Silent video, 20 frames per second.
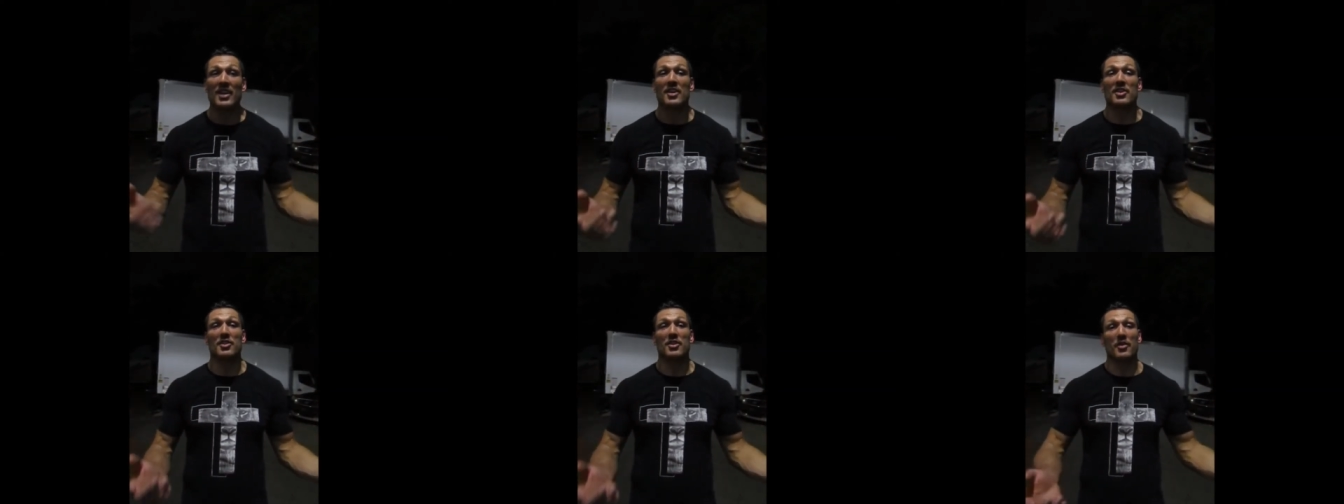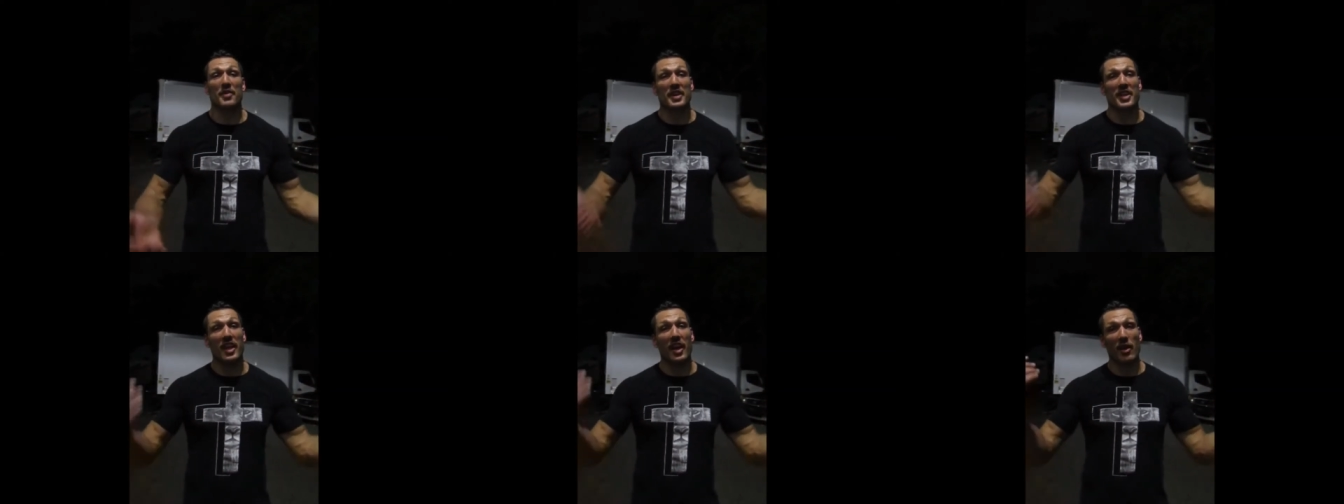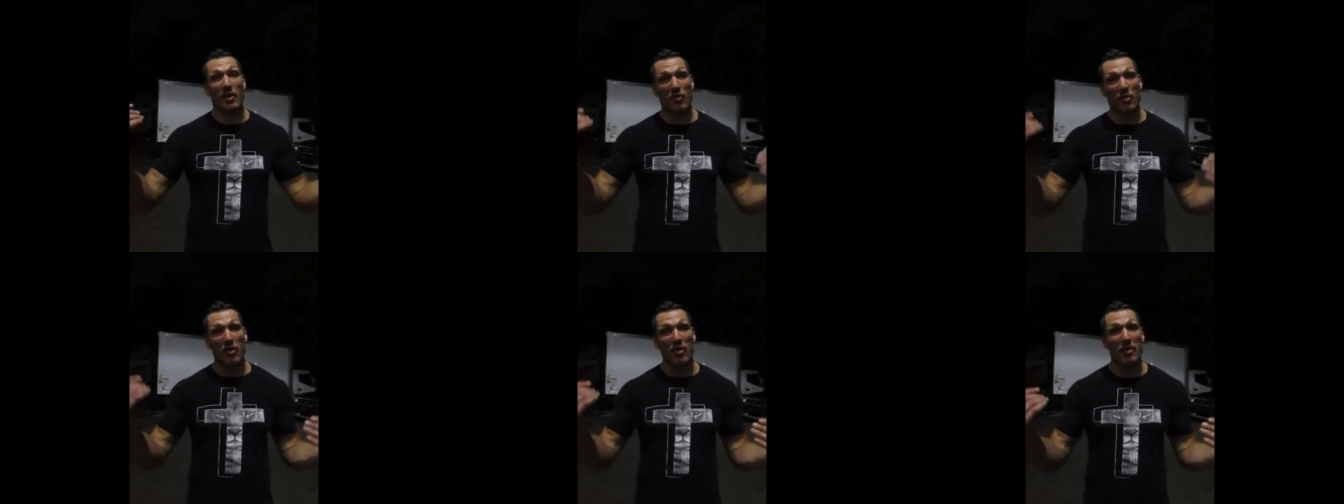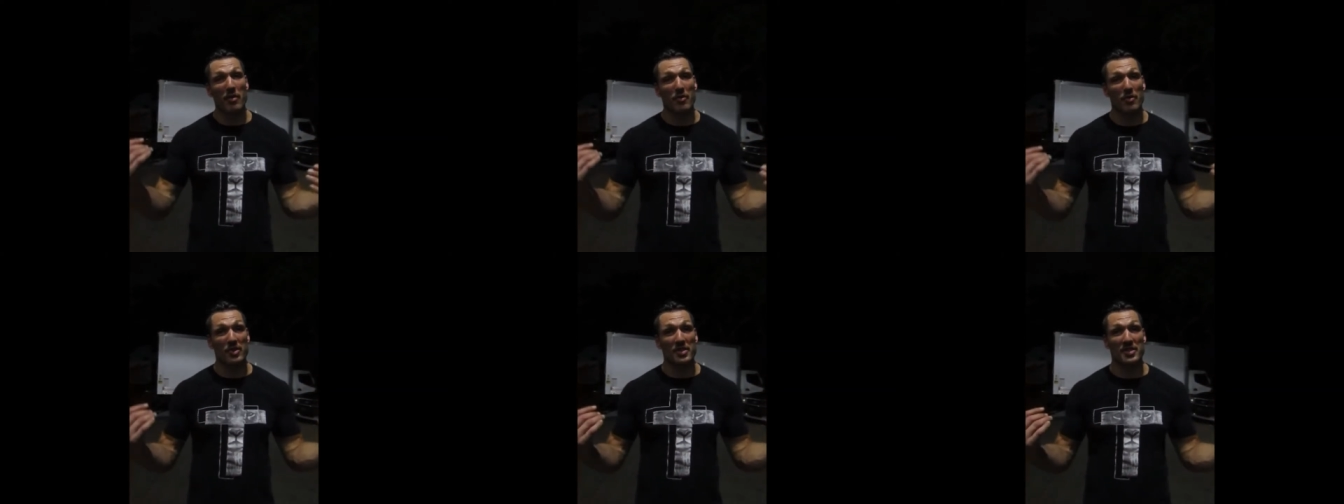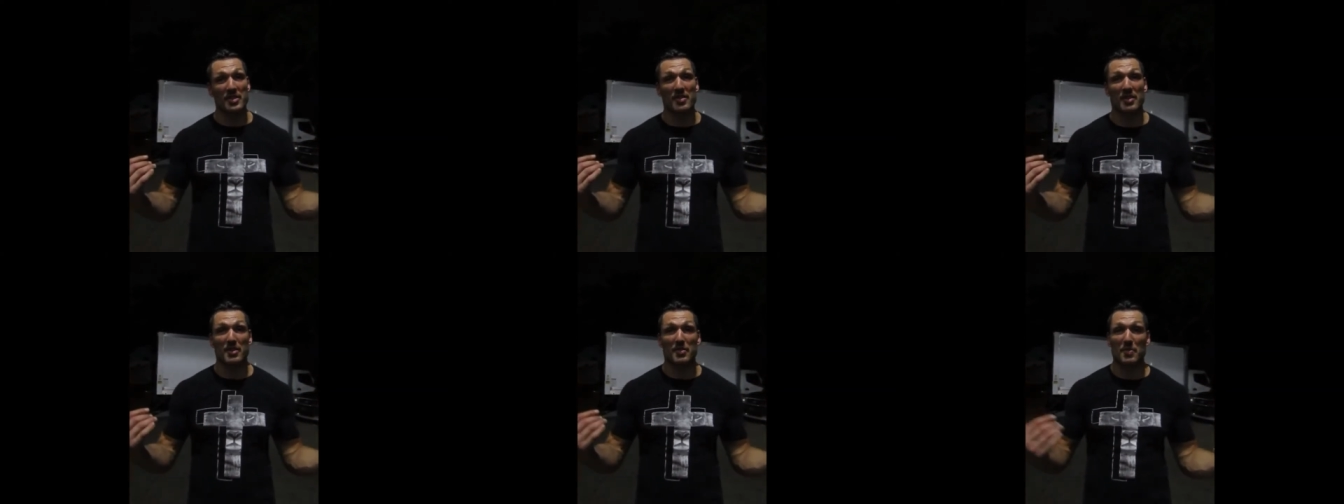so it can grow in
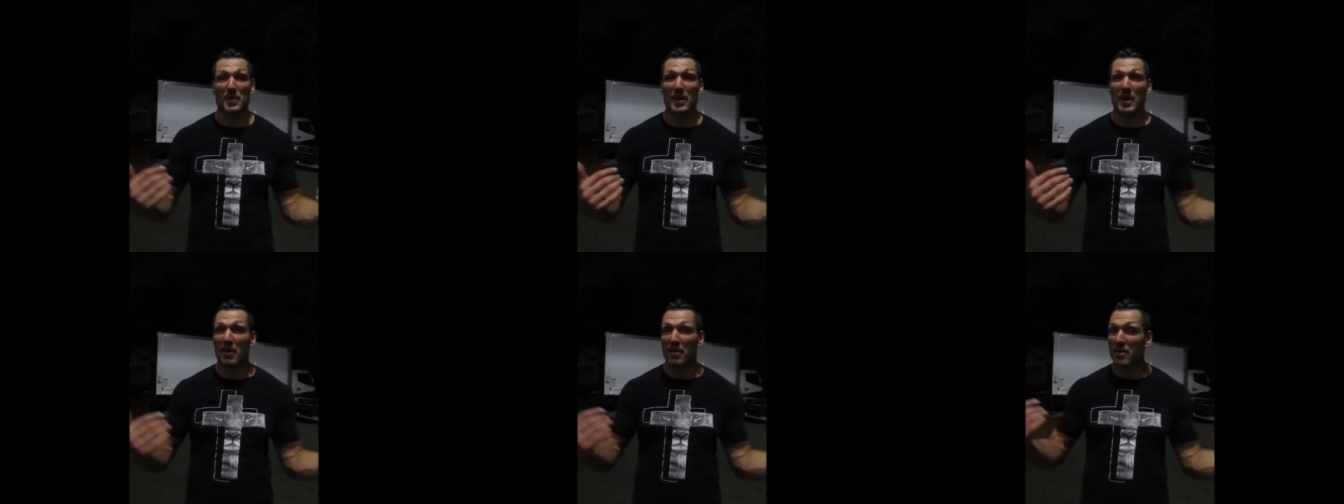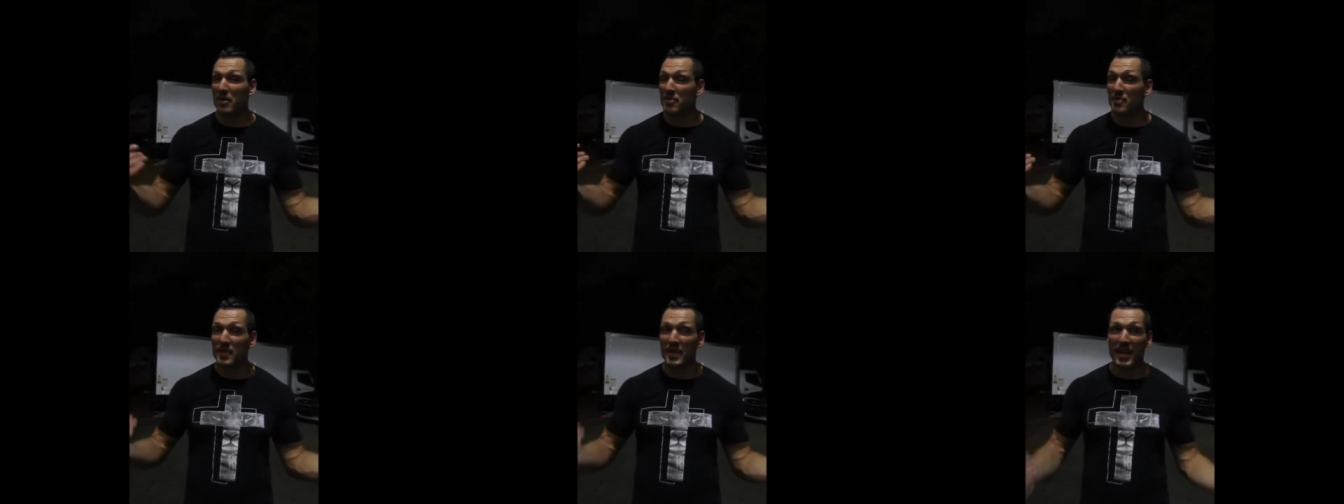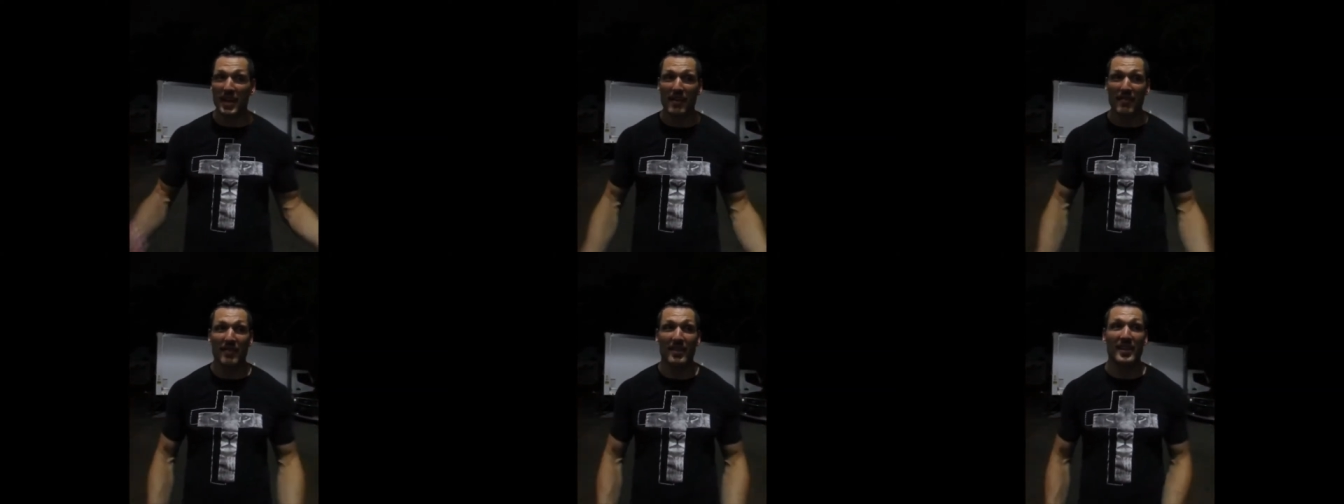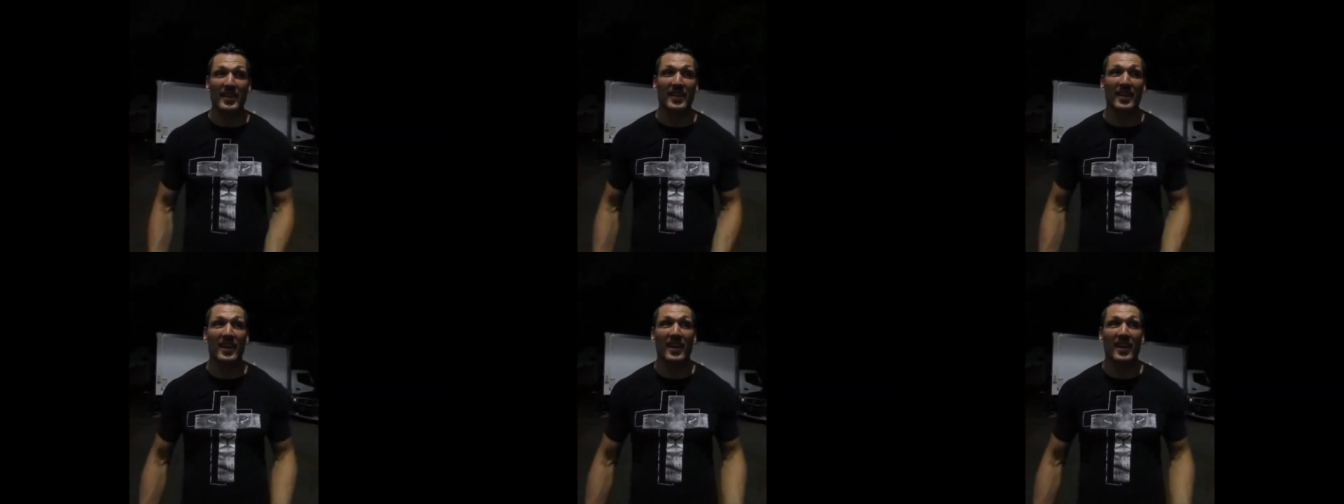Brazil as well, because we have like